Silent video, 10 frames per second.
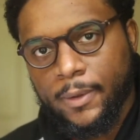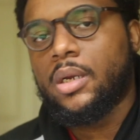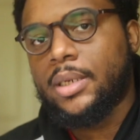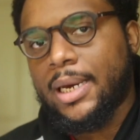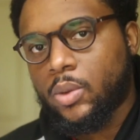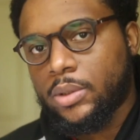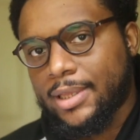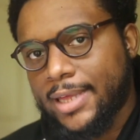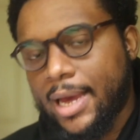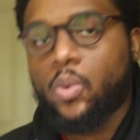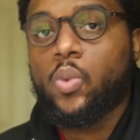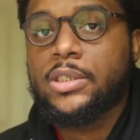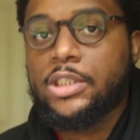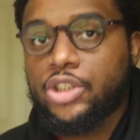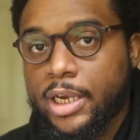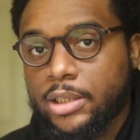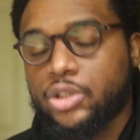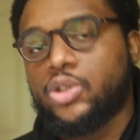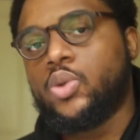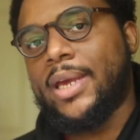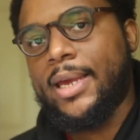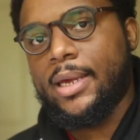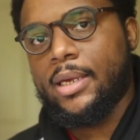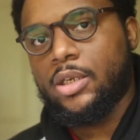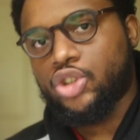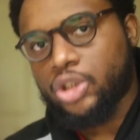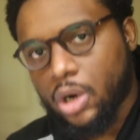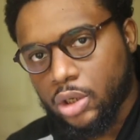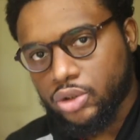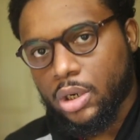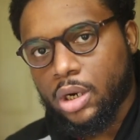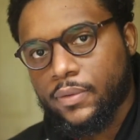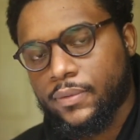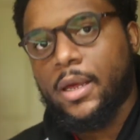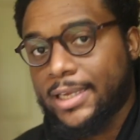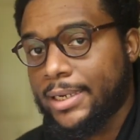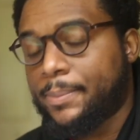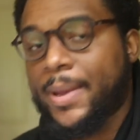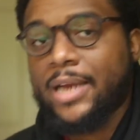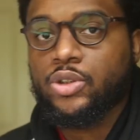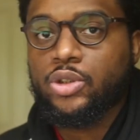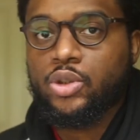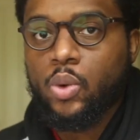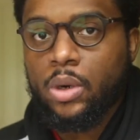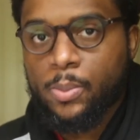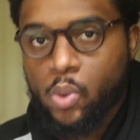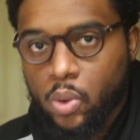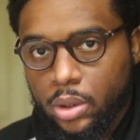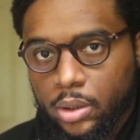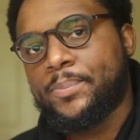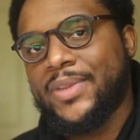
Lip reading: Not only that, once it changes to a charge-off, that impacts your score more.